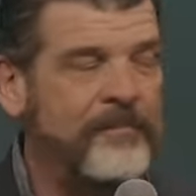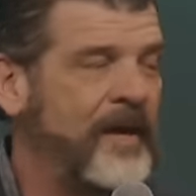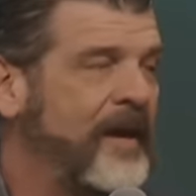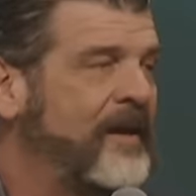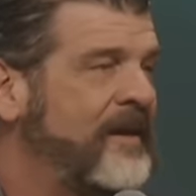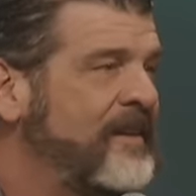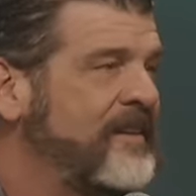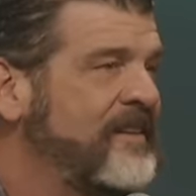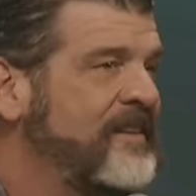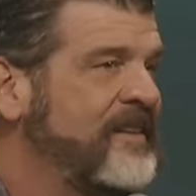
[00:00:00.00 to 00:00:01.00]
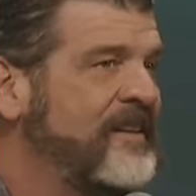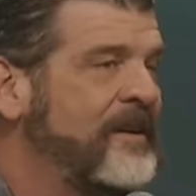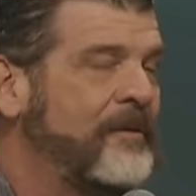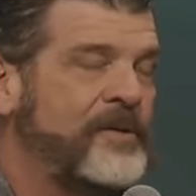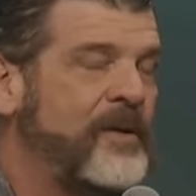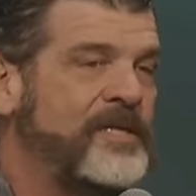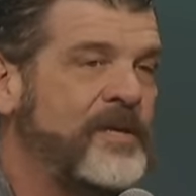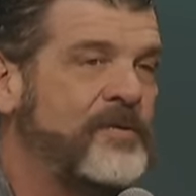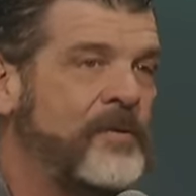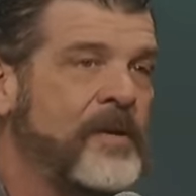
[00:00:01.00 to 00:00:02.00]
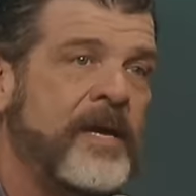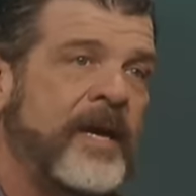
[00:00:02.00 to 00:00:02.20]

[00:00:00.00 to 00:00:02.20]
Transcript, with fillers: Man, it was crazy cool.